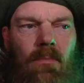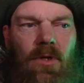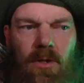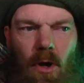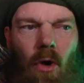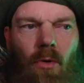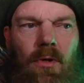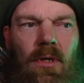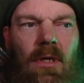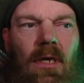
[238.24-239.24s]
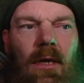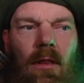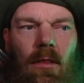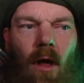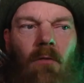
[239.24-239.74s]
Note,
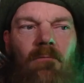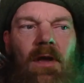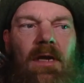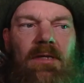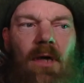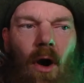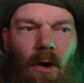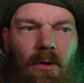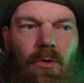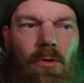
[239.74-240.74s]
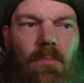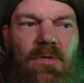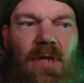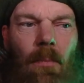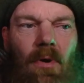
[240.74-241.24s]
love feasts are group
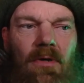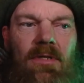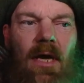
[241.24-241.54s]
suppers